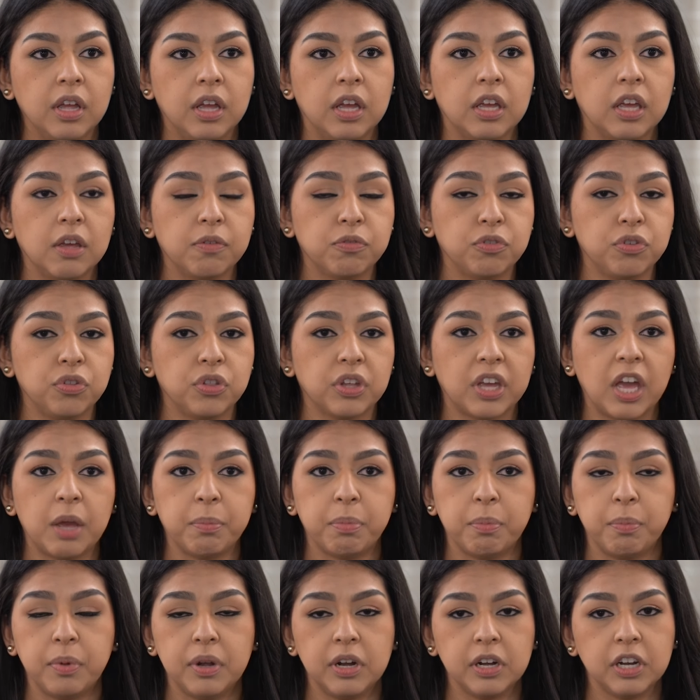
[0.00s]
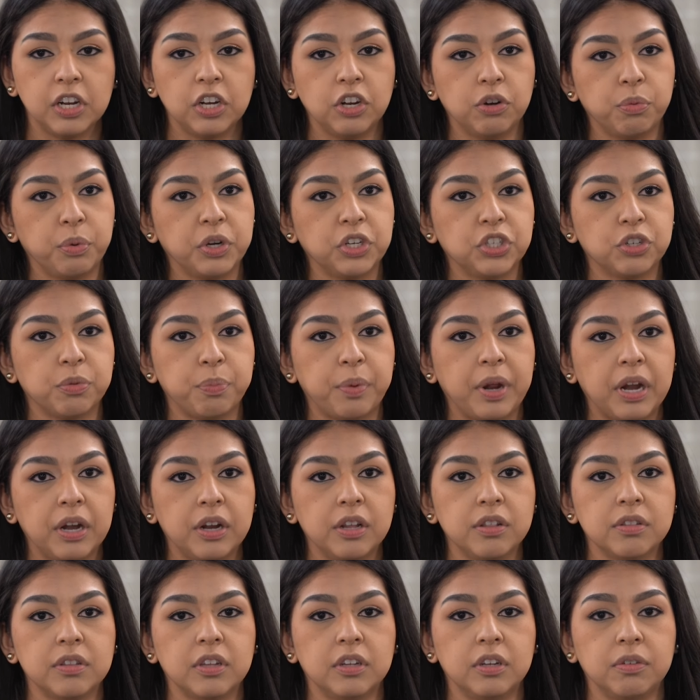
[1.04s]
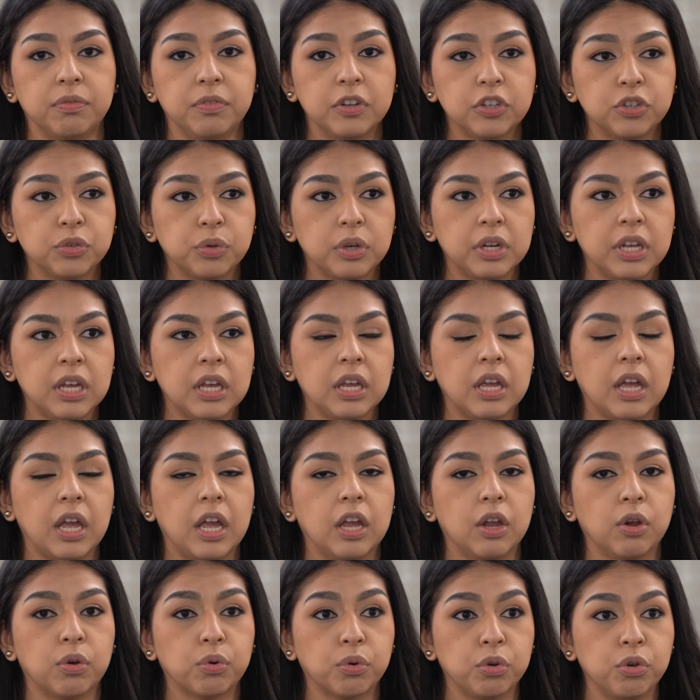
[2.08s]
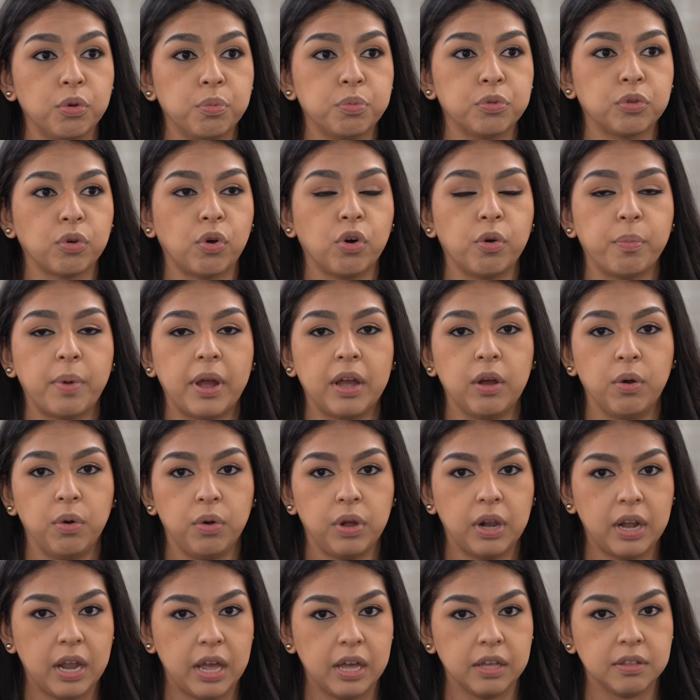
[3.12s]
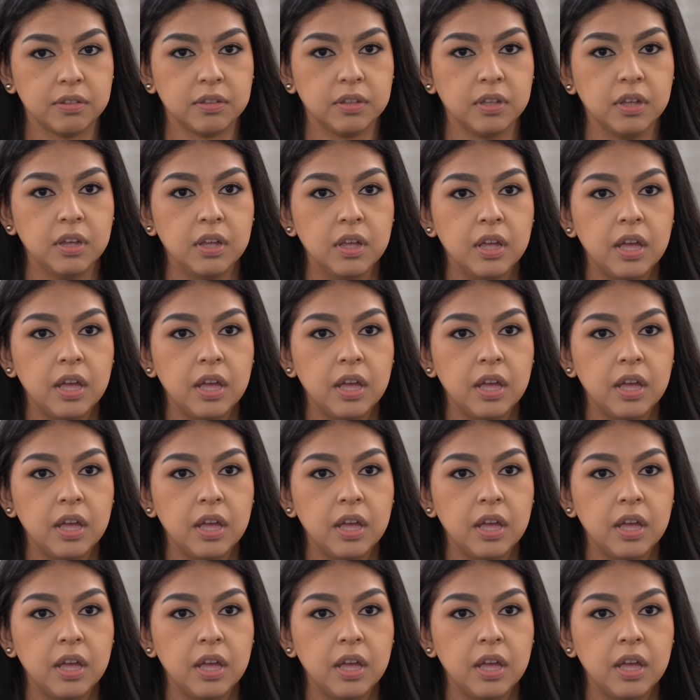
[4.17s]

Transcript: It gives you the capability to reach your parents individually, in groups, or by whole class.